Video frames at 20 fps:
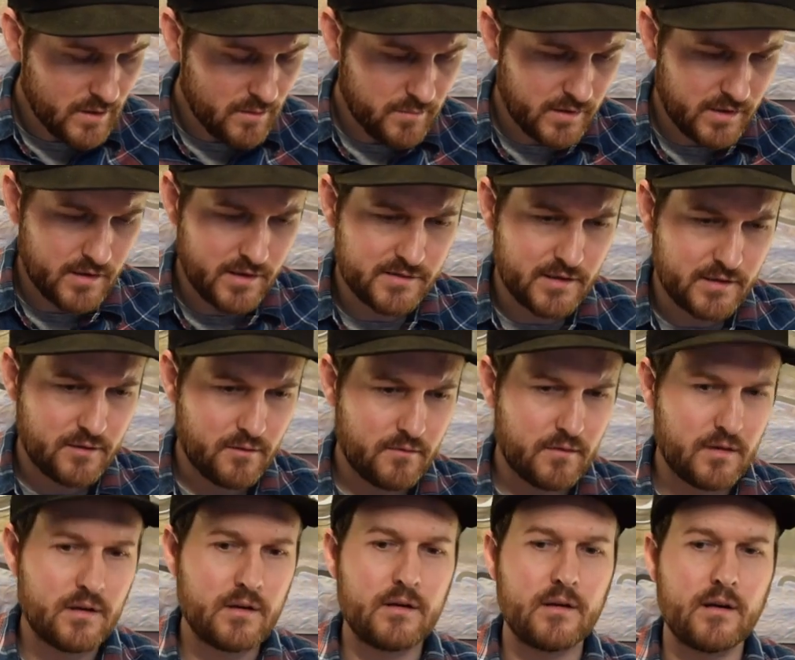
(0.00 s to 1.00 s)
Because I know
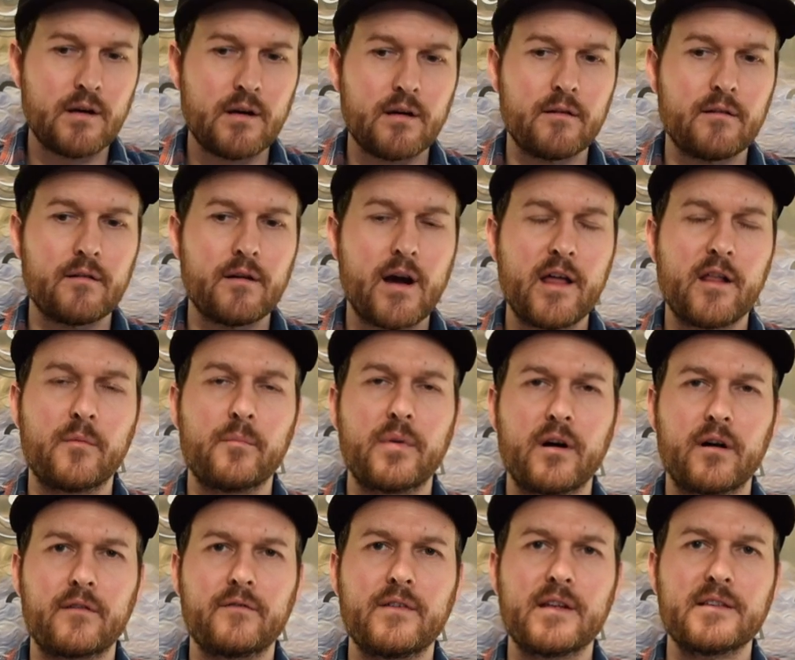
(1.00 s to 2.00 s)
that Highland
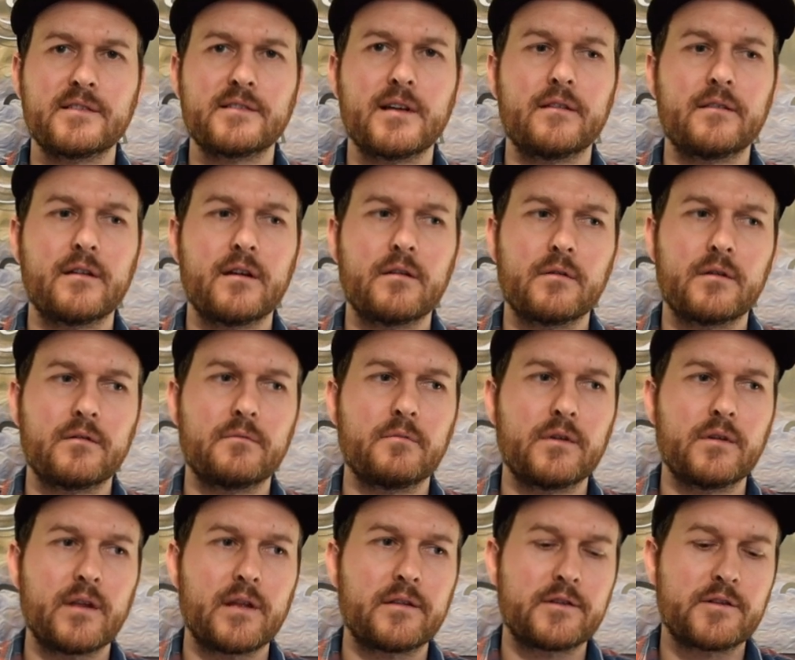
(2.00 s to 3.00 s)
Park fans down there
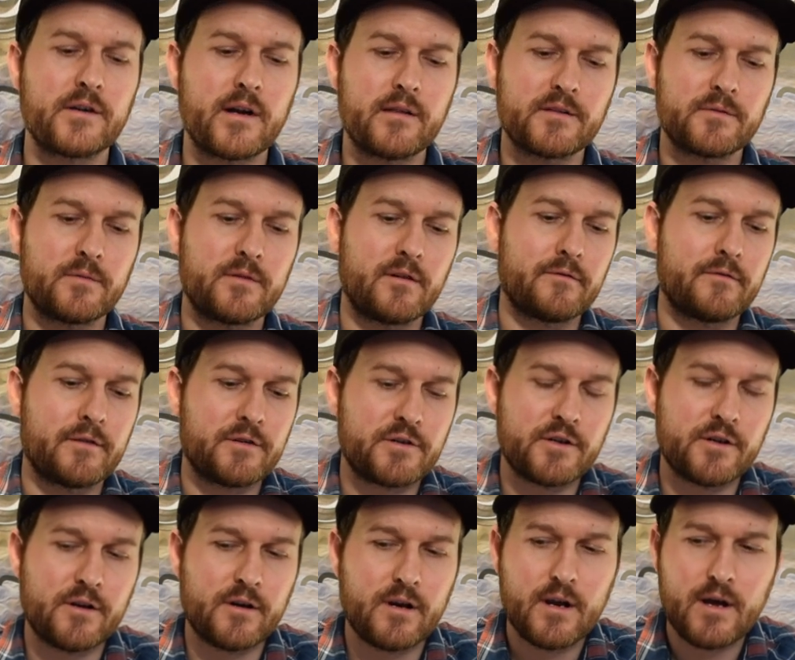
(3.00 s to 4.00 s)
would like to try this one out for
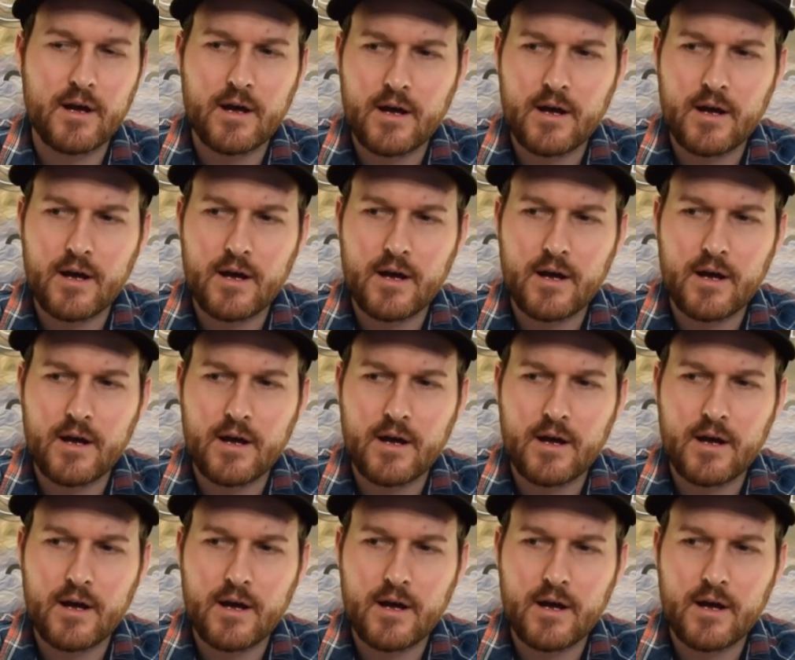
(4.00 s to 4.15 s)
sure.